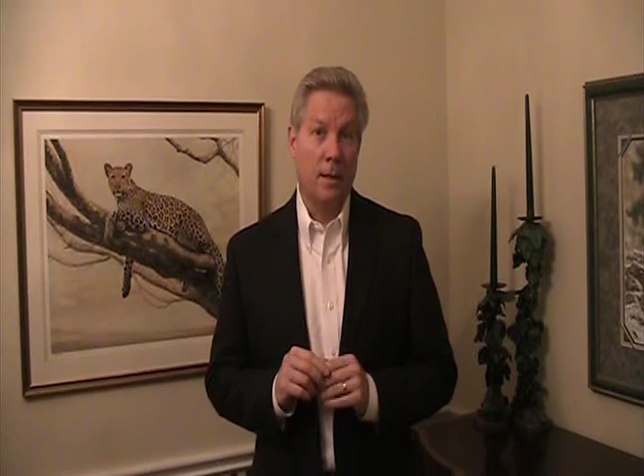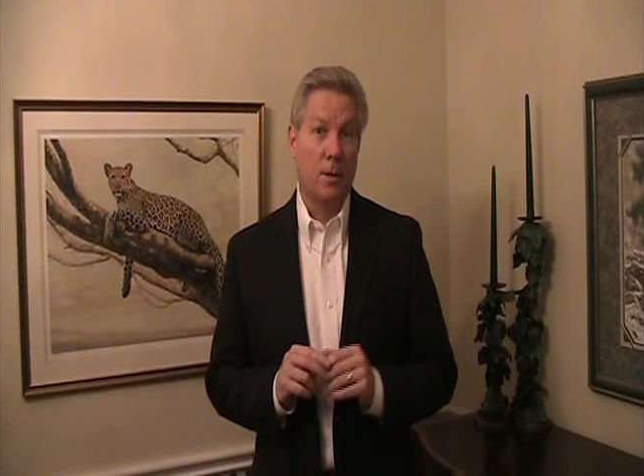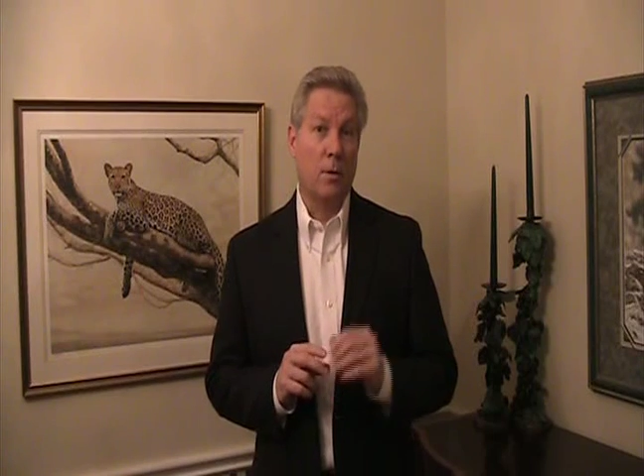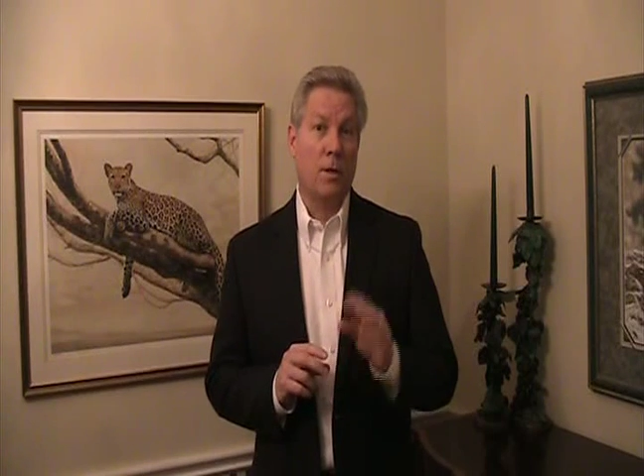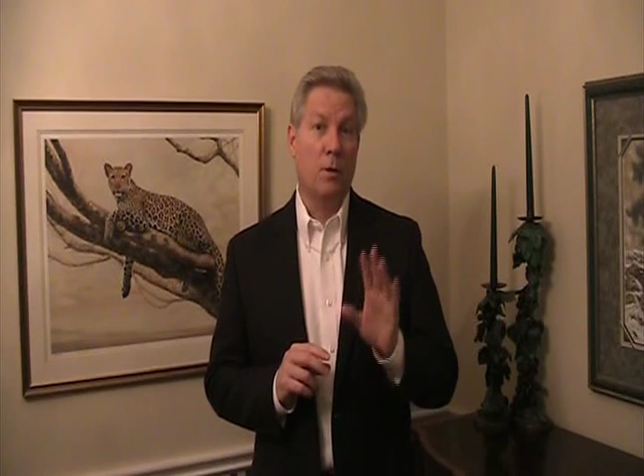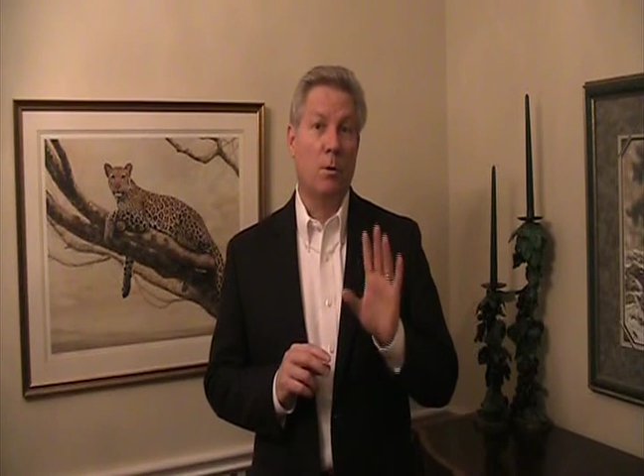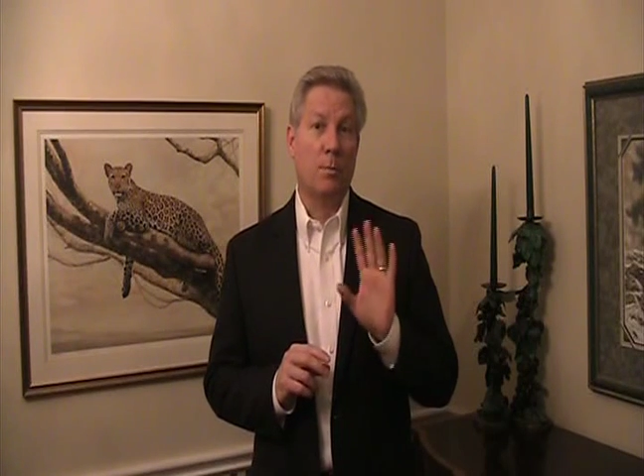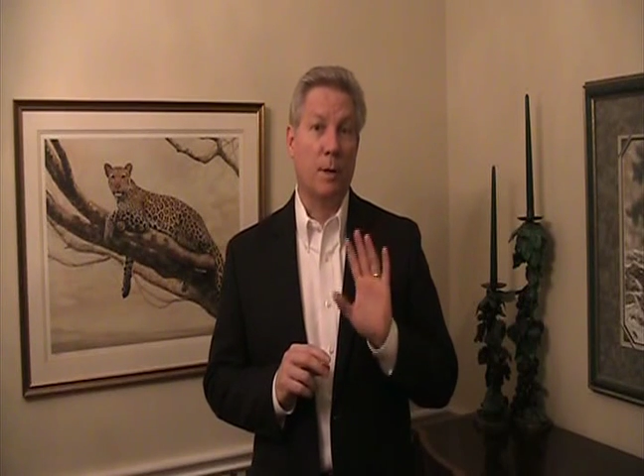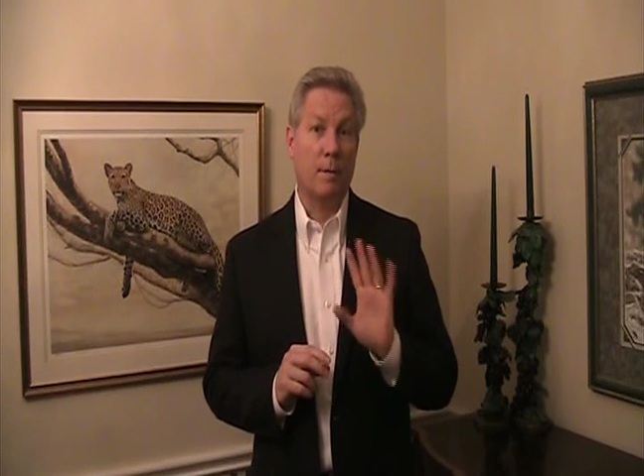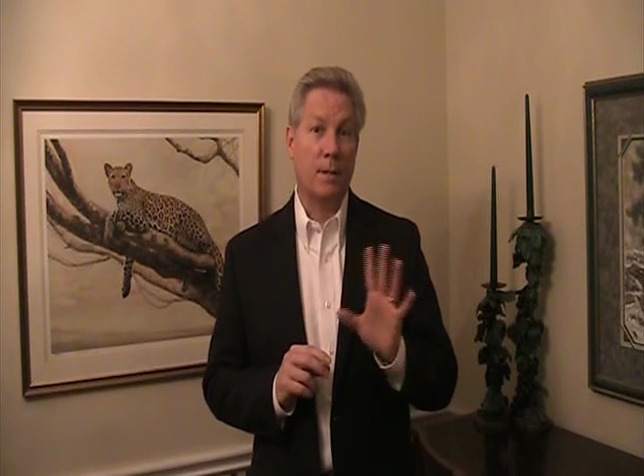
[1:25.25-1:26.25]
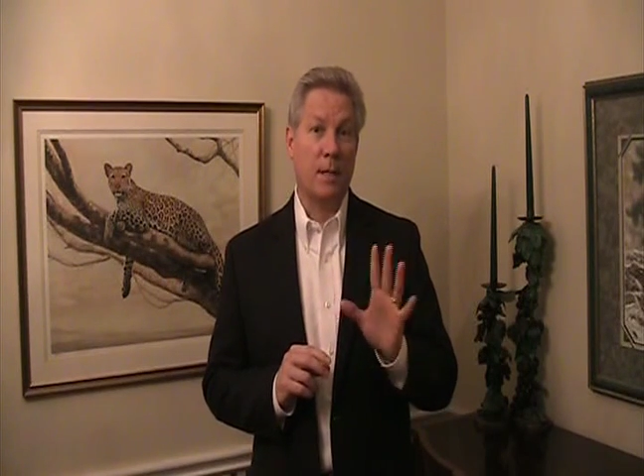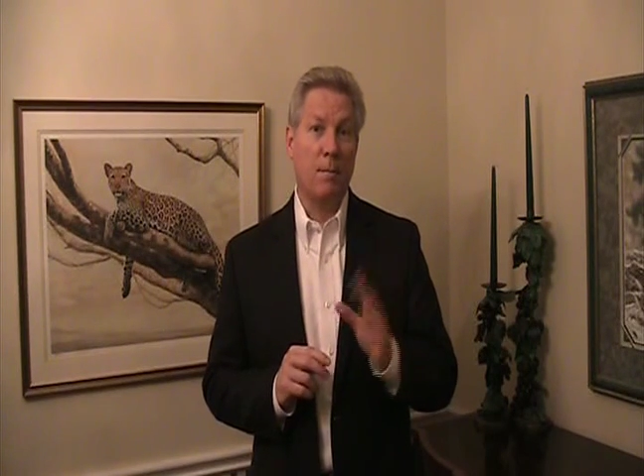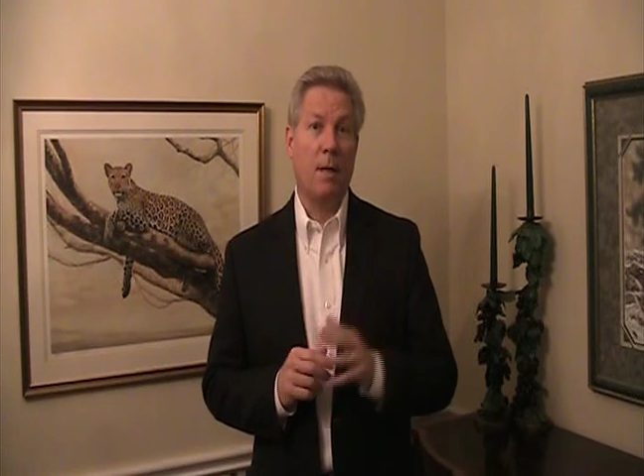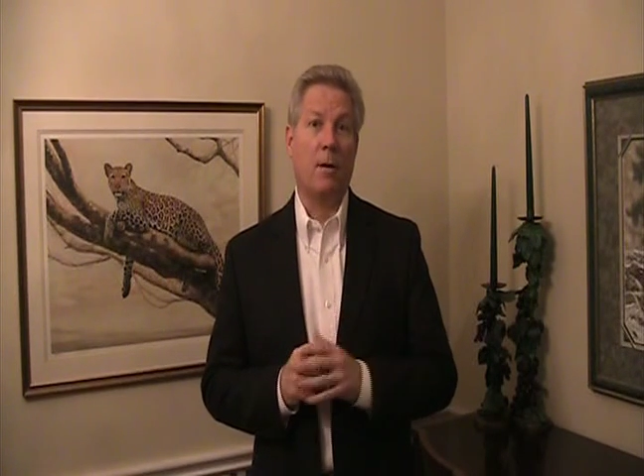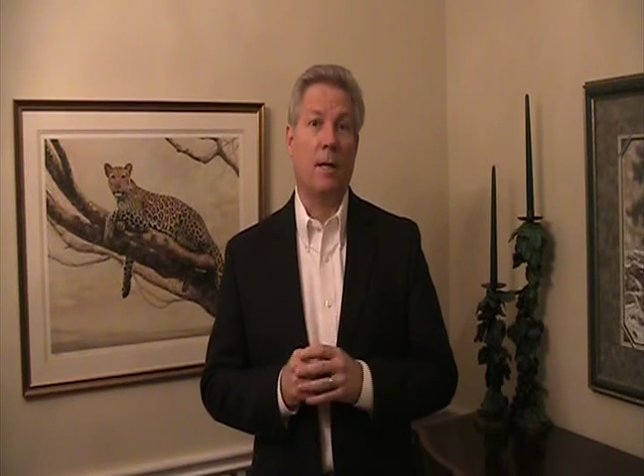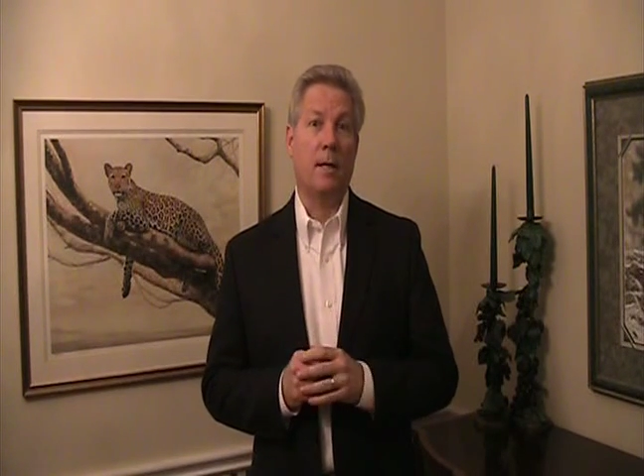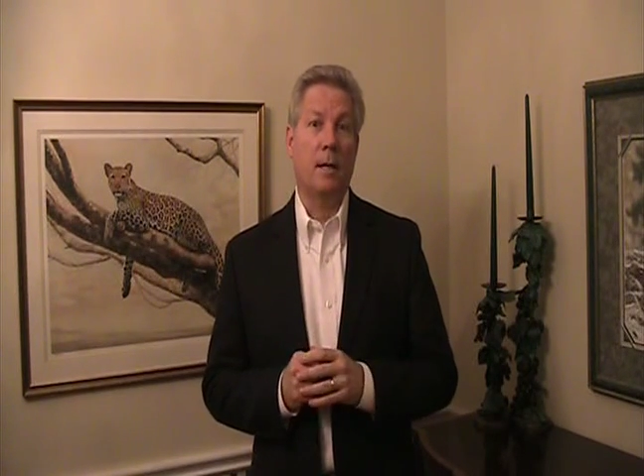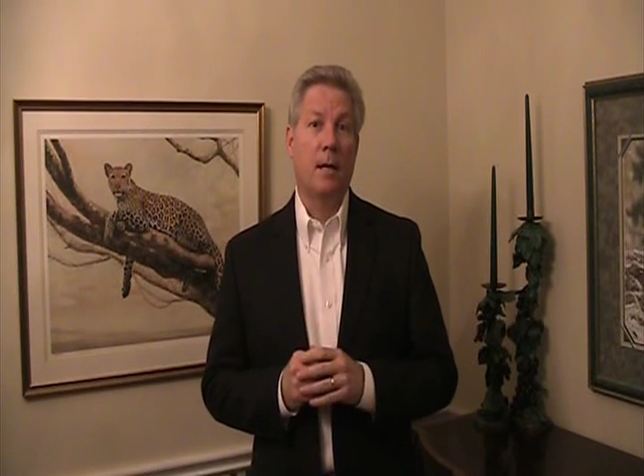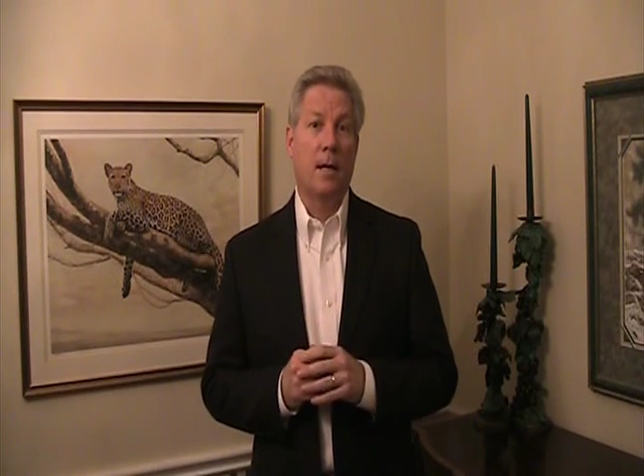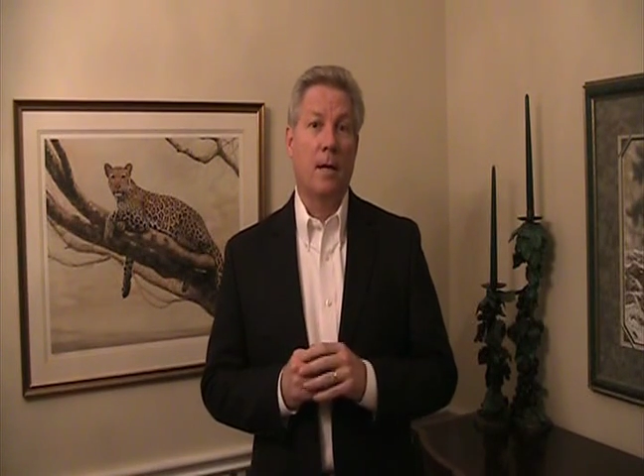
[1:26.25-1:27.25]
So if you were previously married,
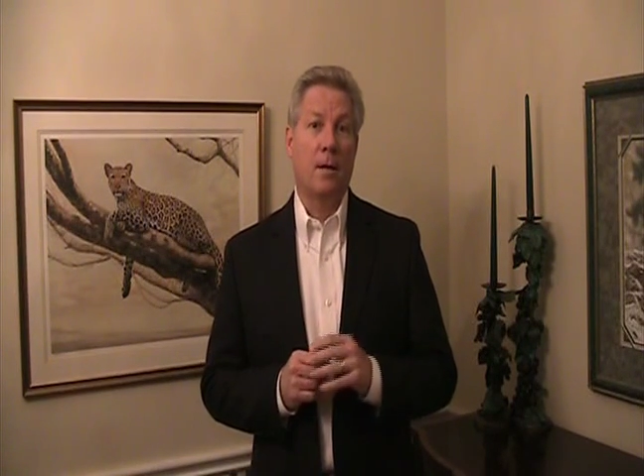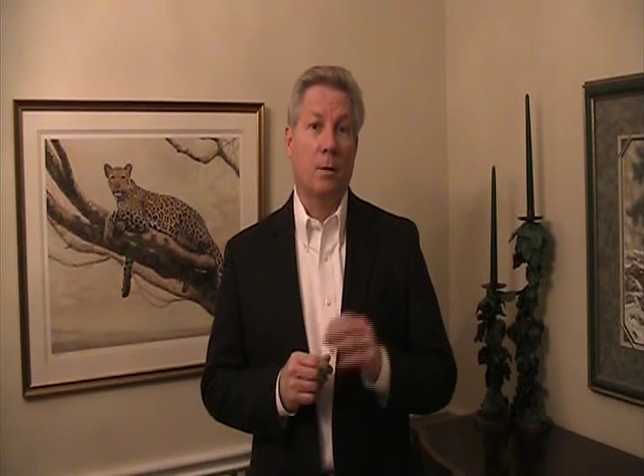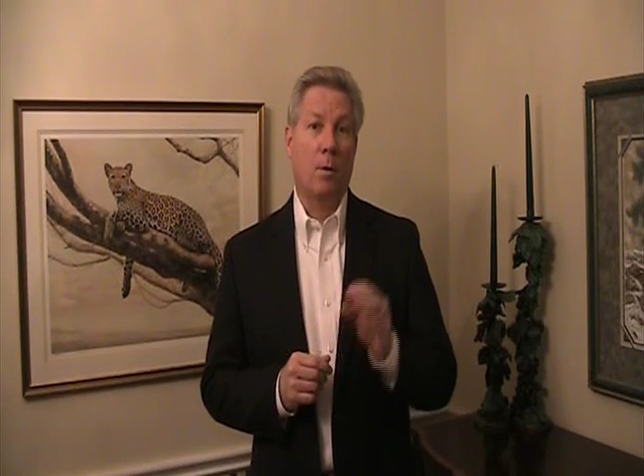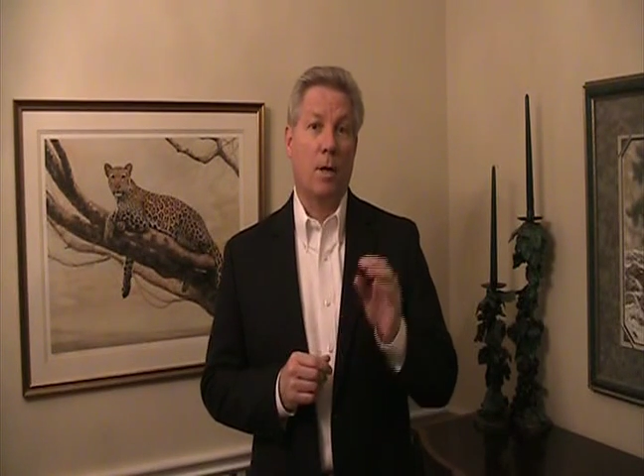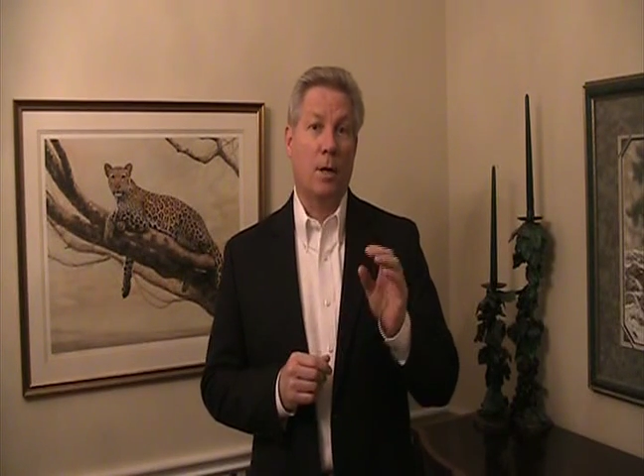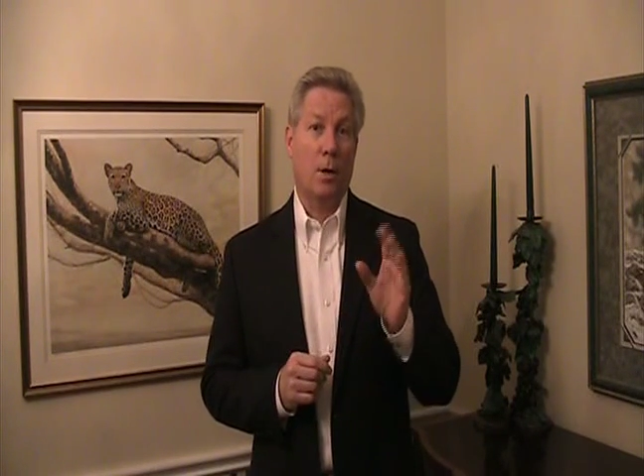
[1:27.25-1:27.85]
they're going to want to